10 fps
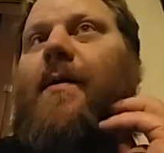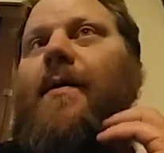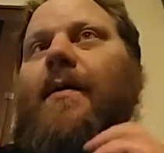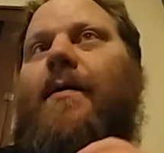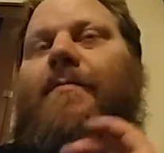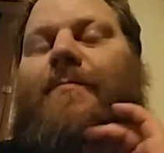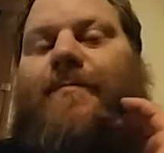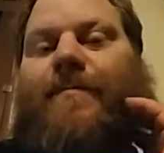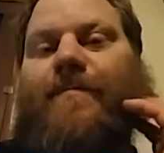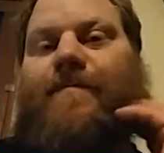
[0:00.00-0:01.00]

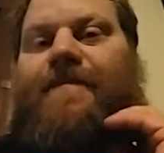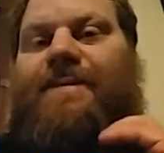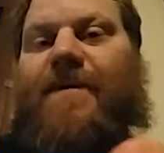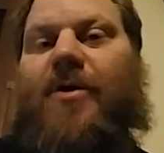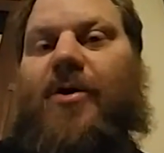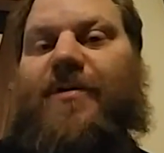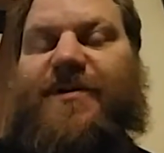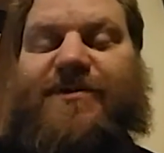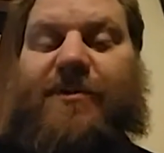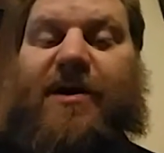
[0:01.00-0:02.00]
All
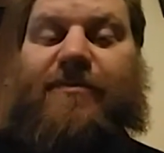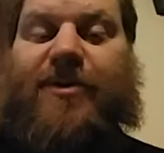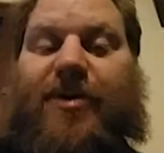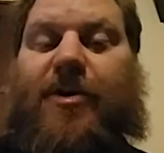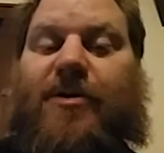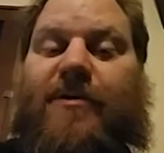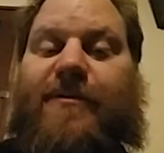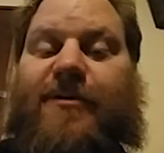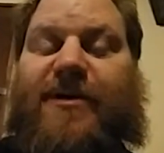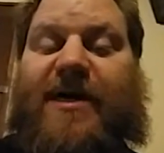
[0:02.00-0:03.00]
this rambling all
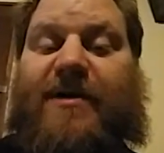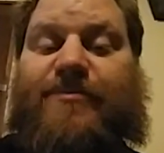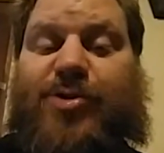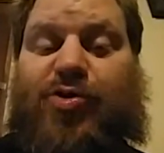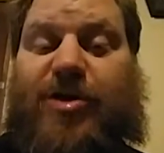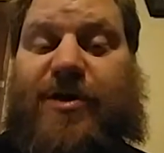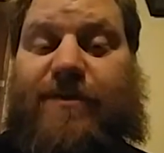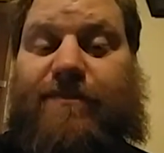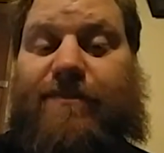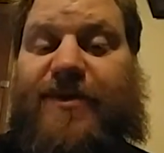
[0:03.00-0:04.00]
over a damn
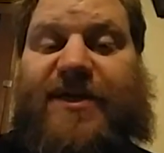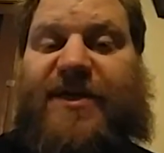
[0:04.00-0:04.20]
dream, but